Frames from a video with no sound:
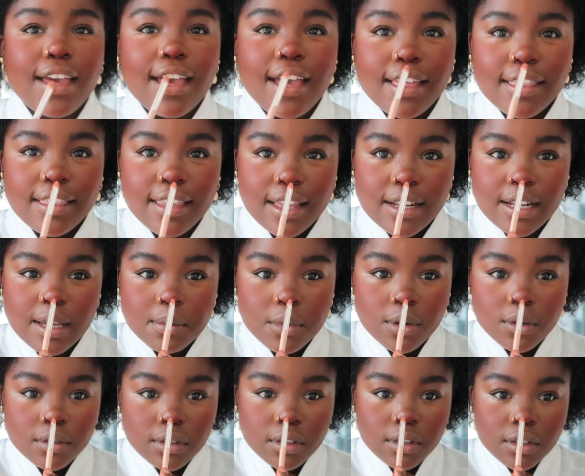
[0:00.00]
And then I'm
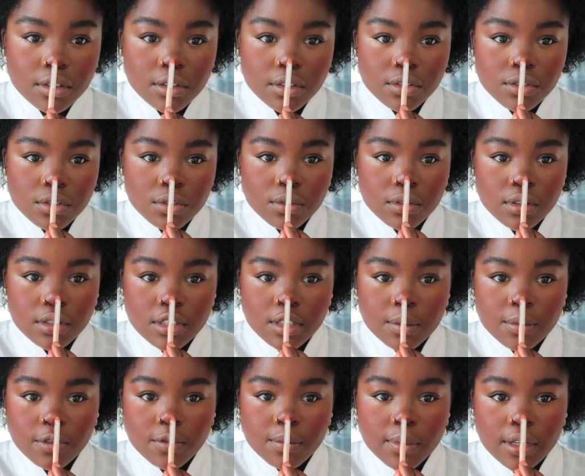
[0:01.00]
only gonna do the tip
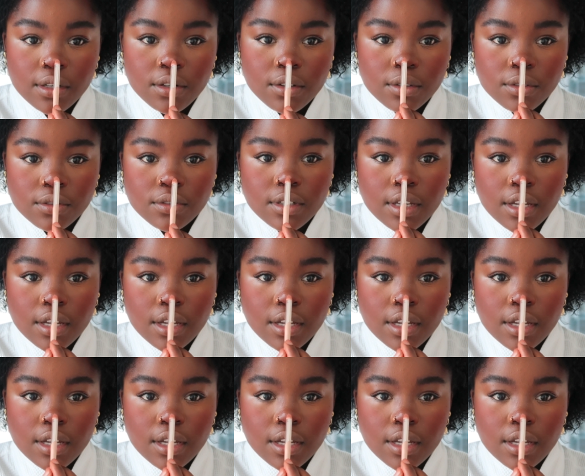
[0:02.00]
of my nose.